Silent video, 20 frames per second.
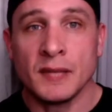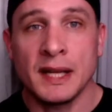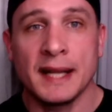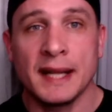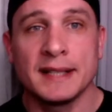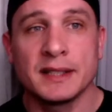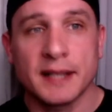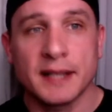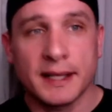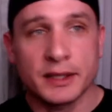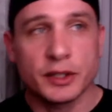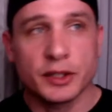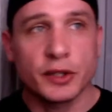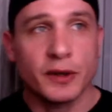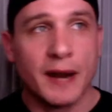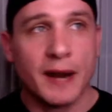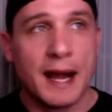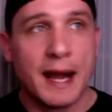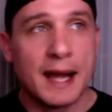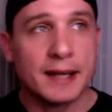And, and
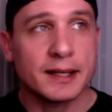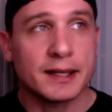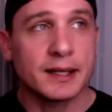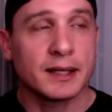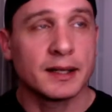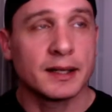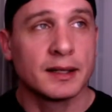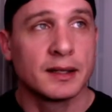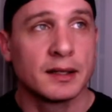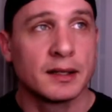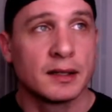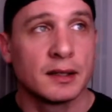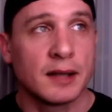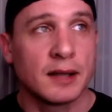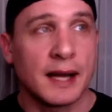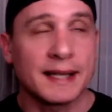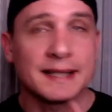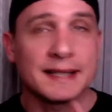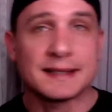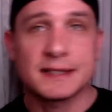crack,
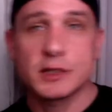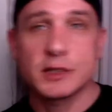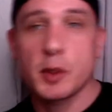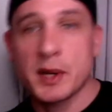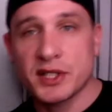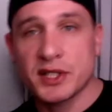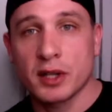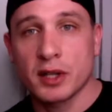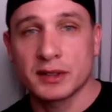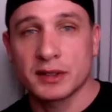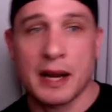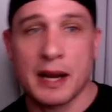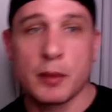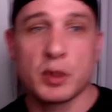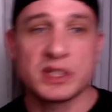I get this question all the time.